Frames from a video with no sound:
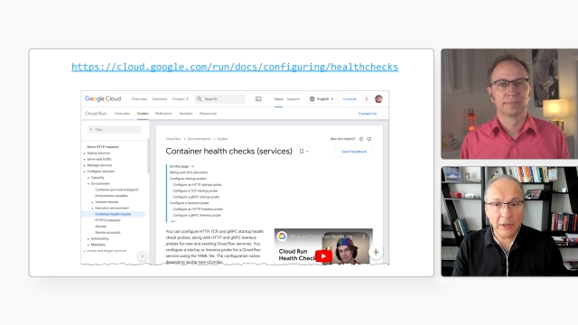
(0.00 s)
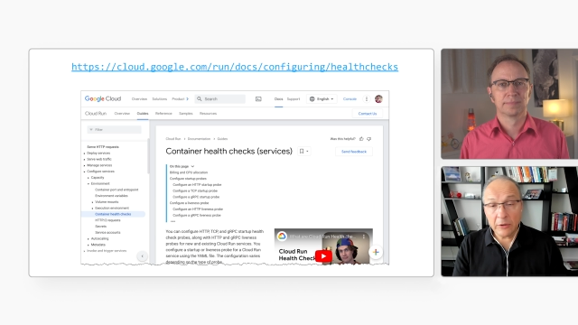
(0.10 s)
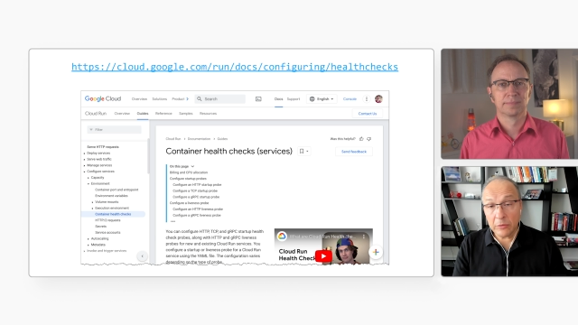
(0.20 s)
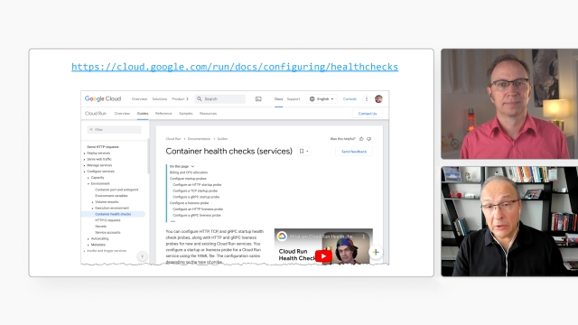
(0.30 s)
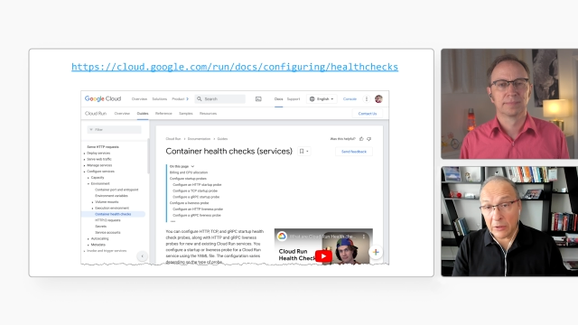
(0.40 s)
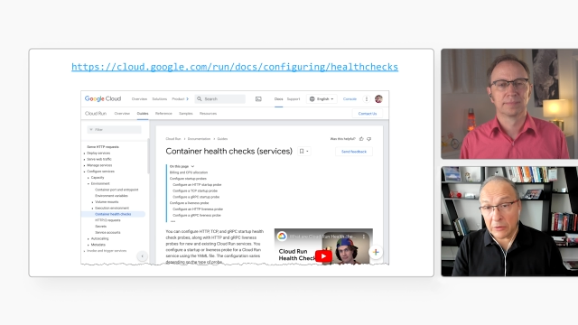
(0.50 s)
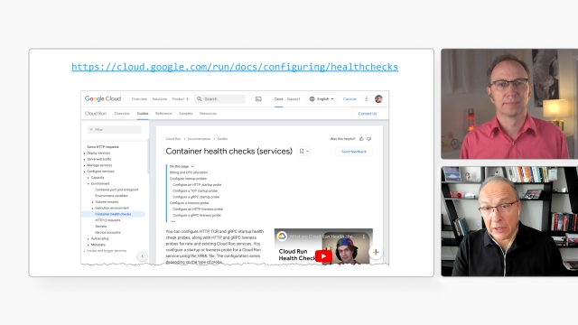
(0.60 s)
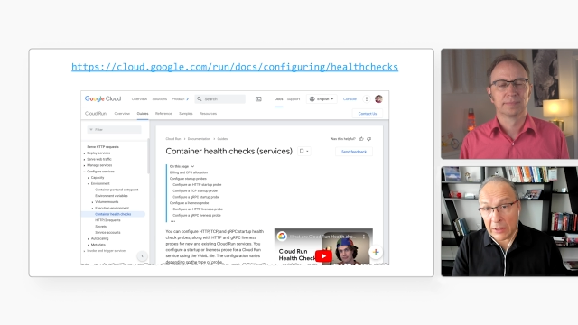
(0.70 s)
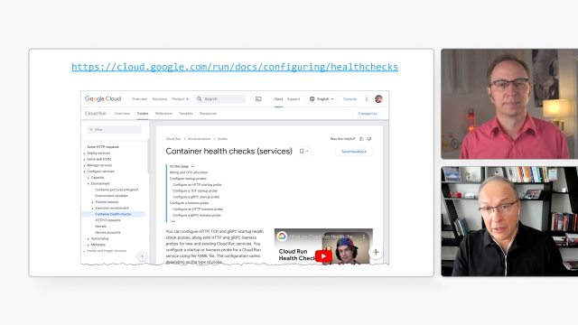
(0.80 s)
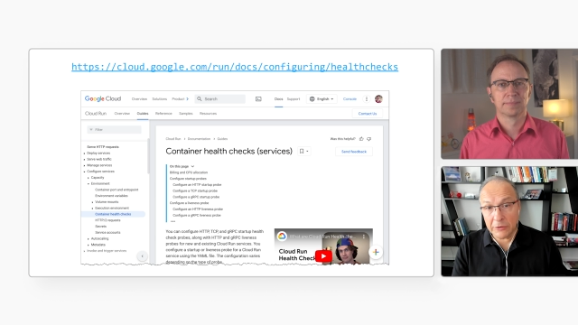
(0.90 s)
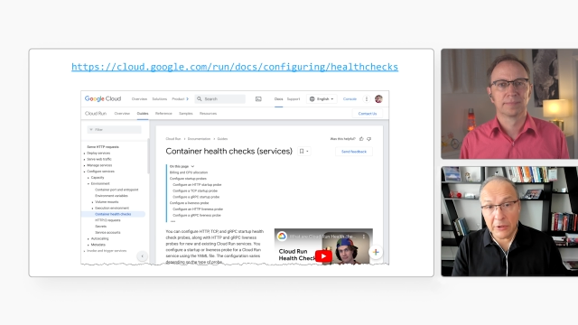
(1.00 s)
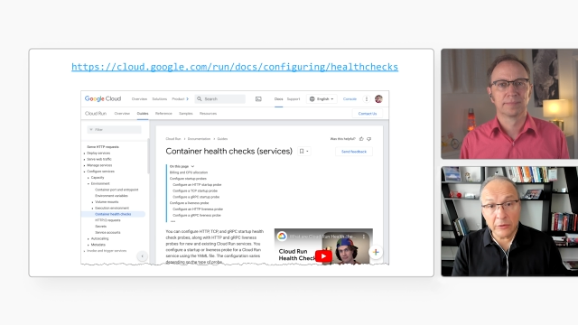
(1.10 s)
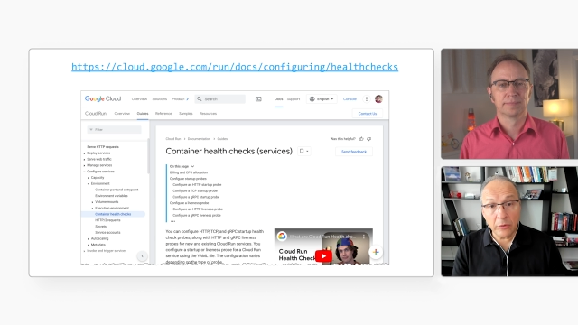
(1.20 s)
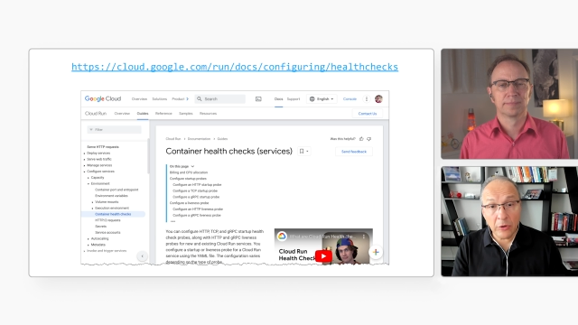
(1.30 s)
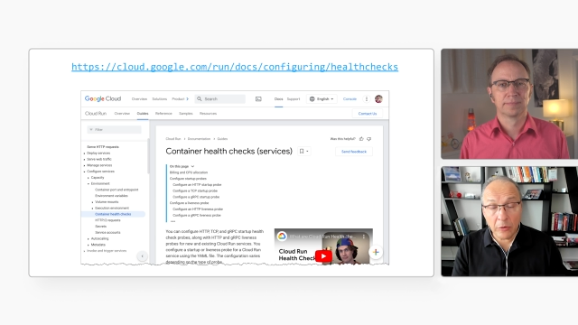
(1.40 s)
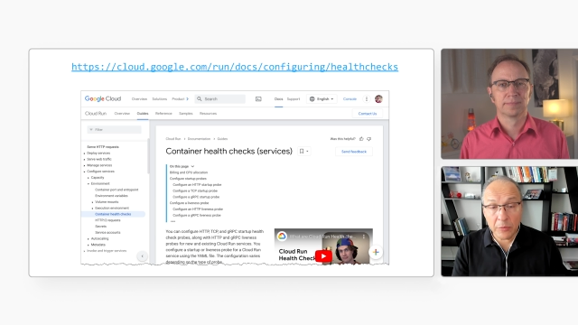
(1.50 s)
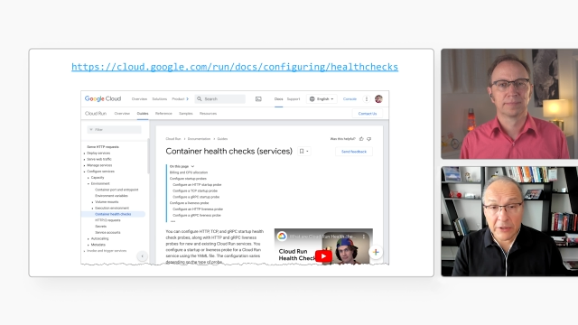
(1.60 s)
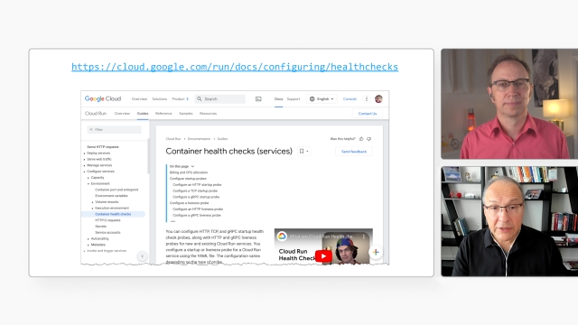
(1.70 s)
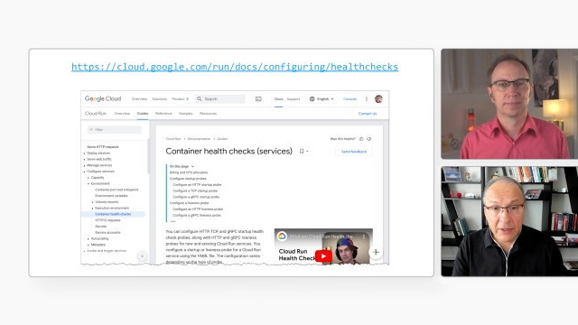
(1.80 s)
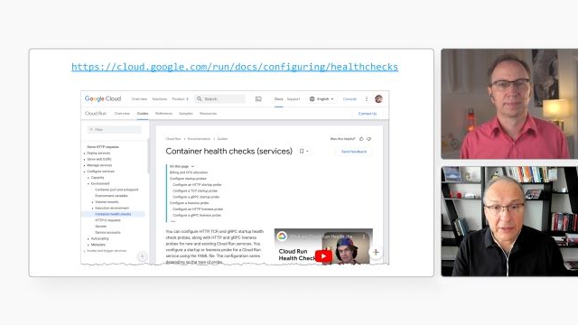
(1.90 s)
Speaker 1: to allow Cloud Run to know
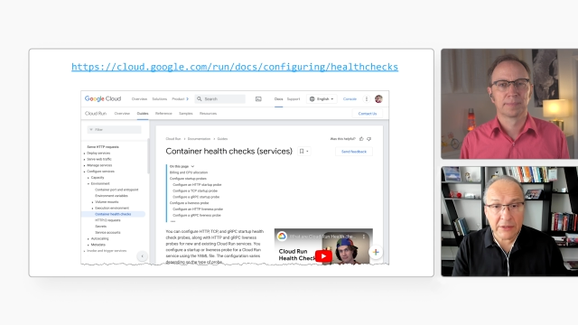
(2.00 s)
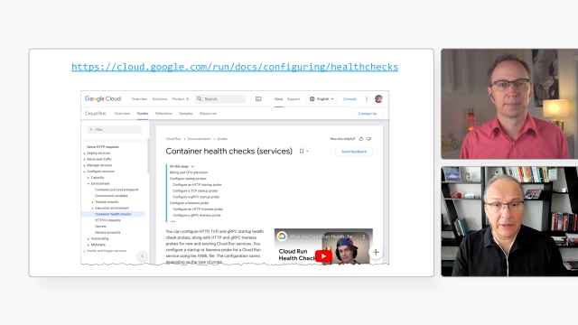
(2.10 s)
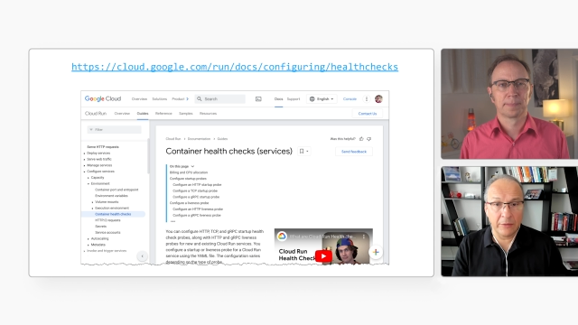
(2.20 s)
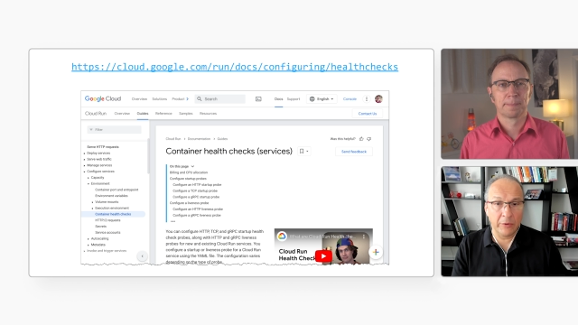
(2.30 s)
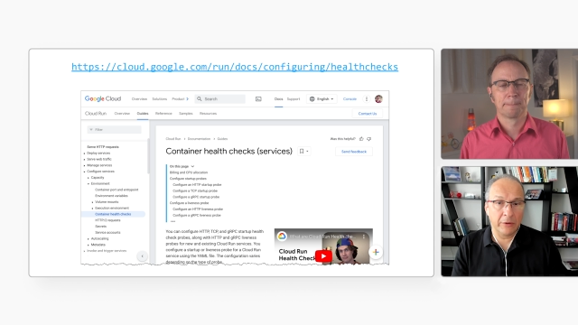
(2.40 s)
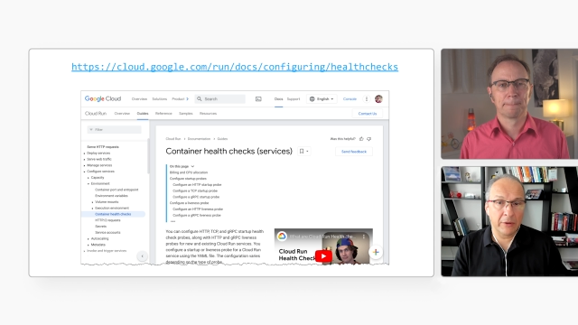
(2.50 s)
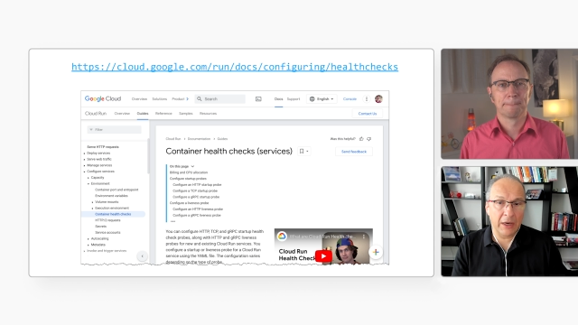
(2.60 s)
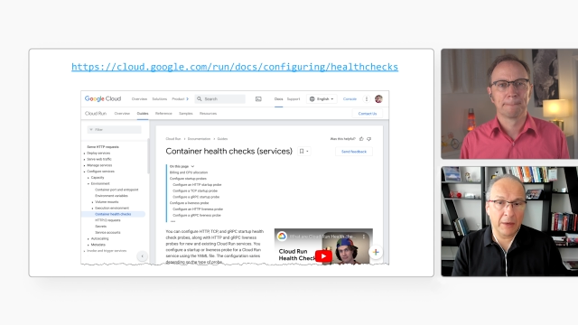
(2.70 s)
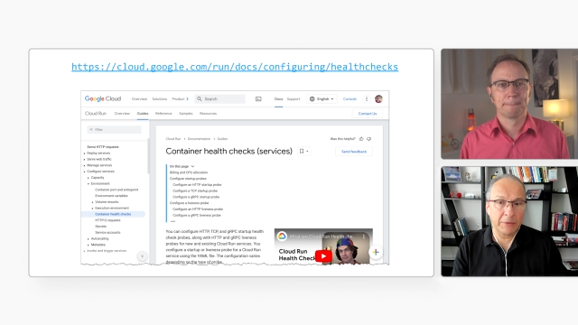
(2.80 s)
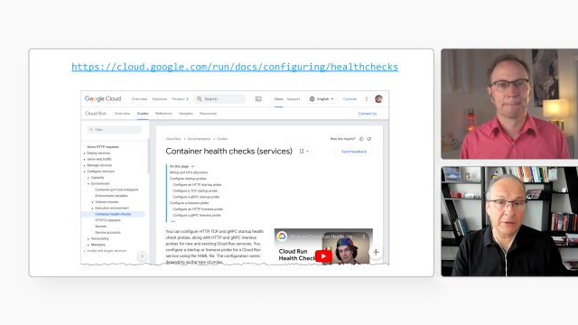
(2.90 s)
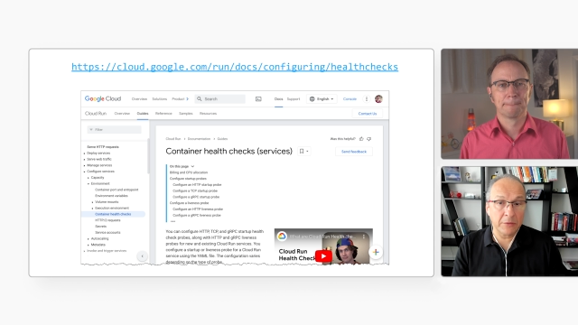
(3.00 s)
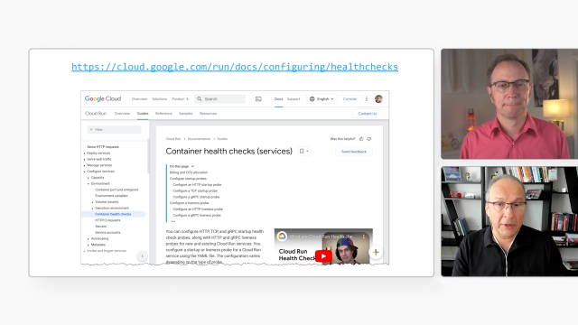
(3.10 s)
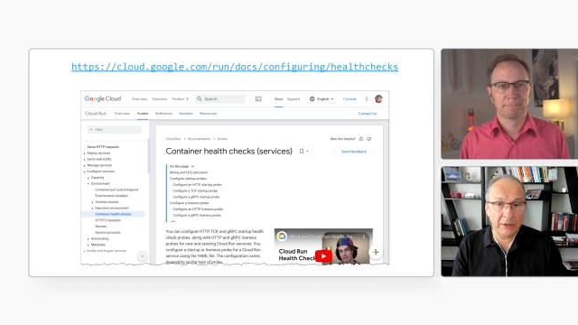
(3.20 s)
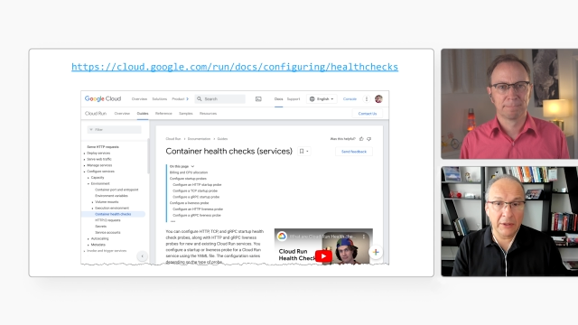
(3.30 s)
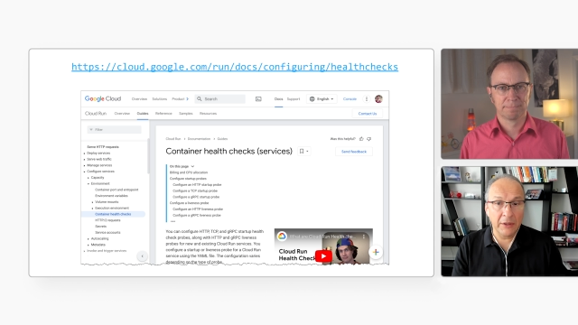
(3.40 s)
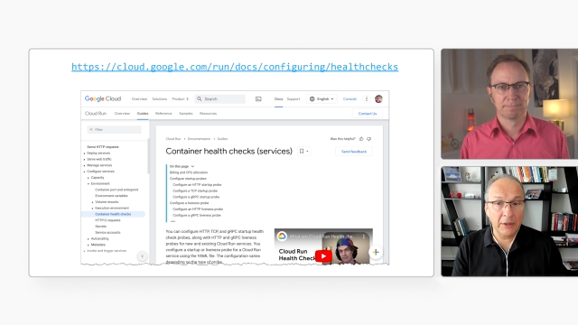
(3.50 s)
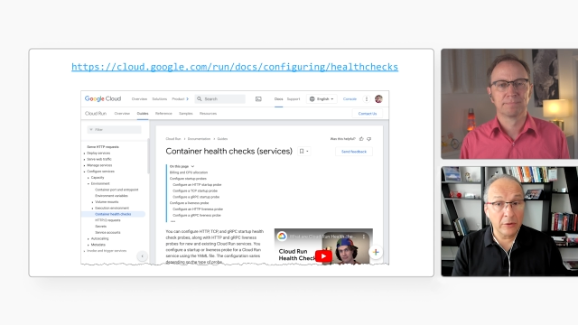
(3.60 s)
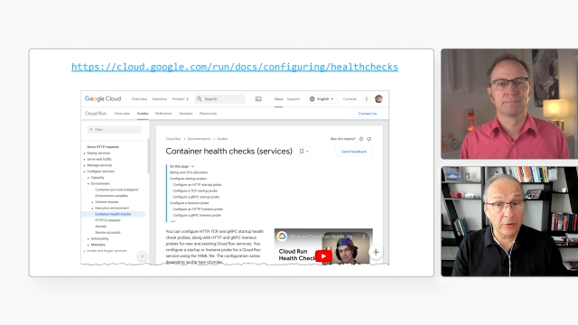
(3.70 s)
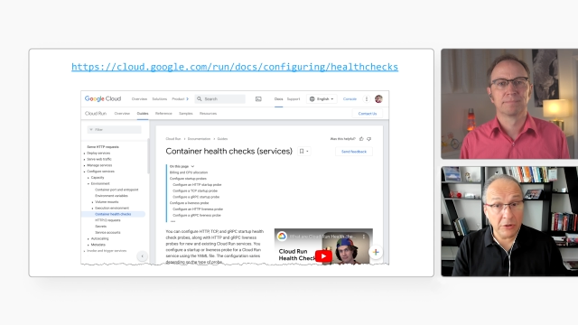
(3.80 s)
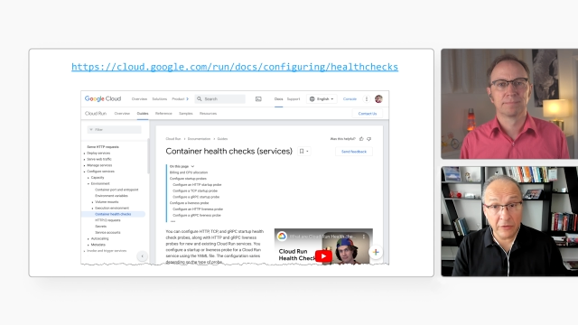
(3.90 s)
precisely when your app is ready to
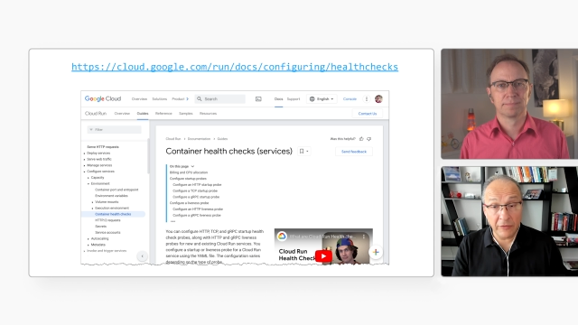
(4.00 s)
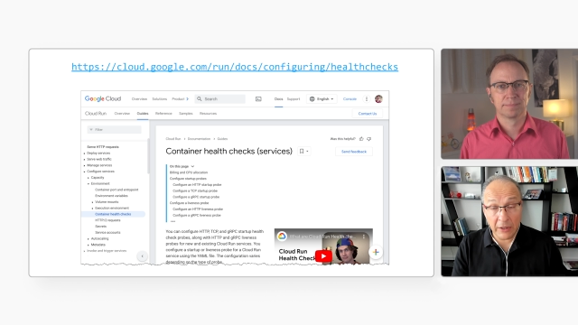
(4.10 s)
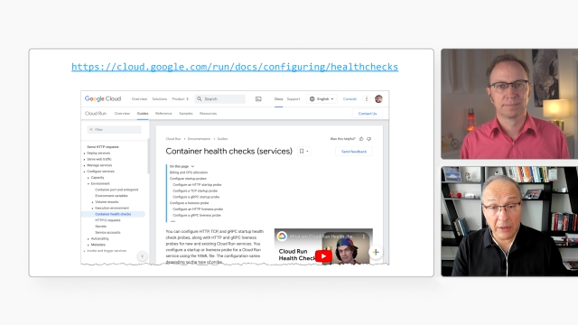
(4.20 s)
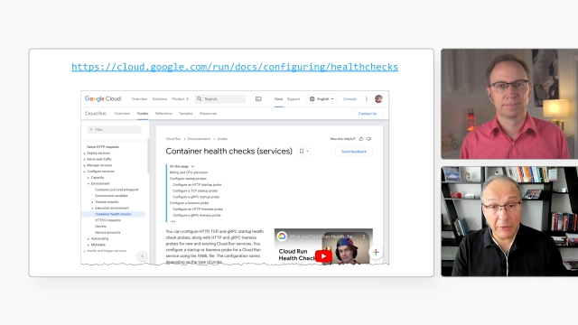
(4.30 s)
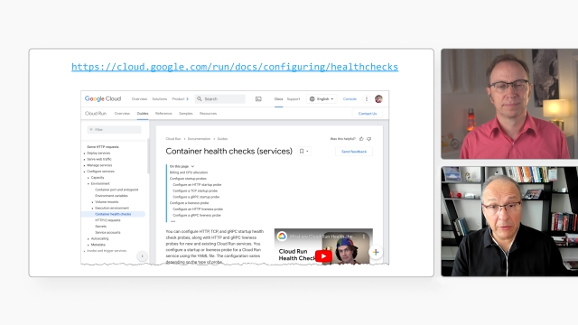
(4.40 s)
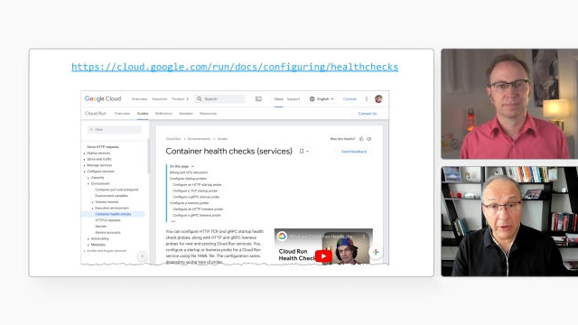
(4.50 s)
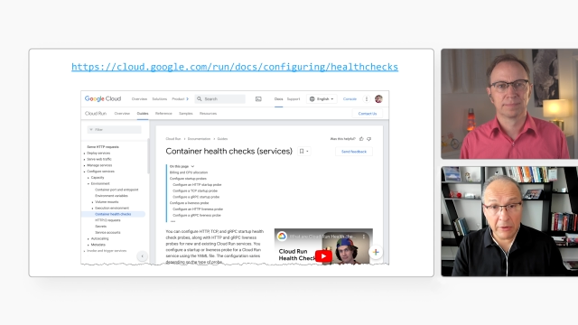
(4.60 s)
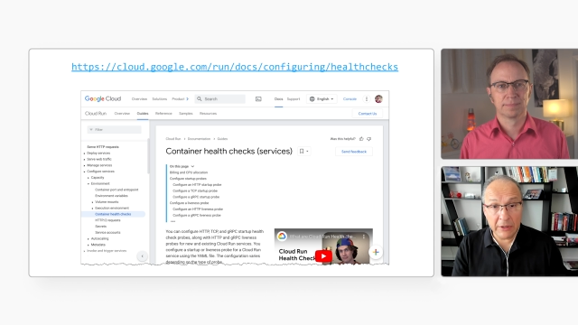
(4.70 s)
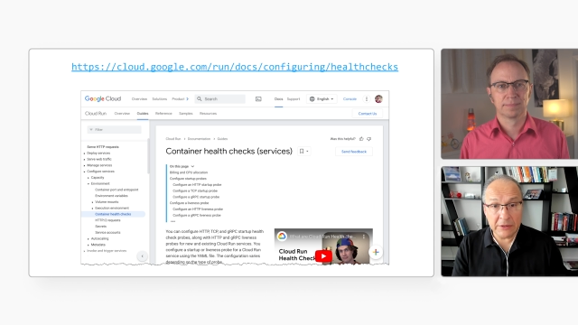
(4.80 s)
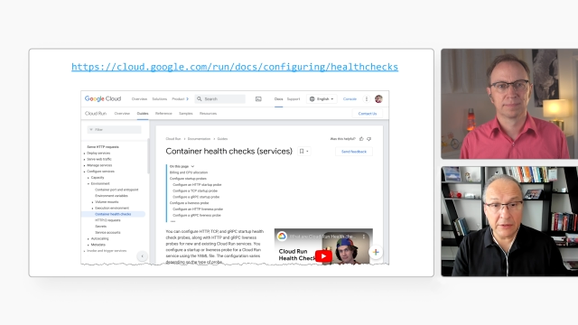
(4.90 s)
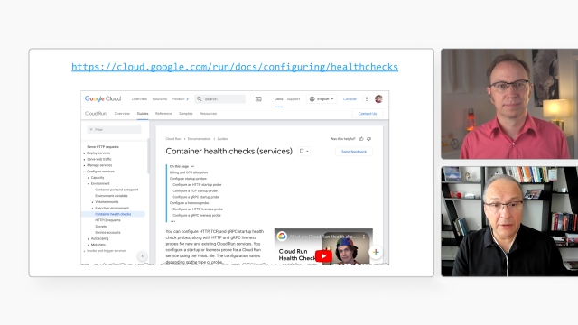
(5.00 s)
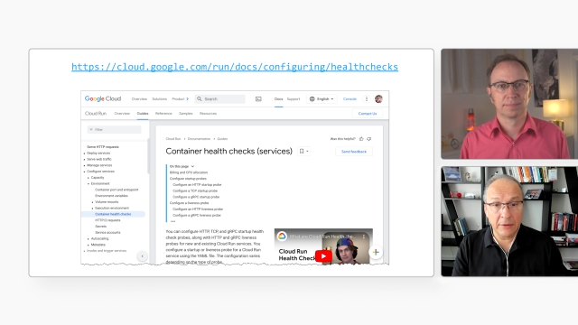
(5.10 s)
serve incoming requests.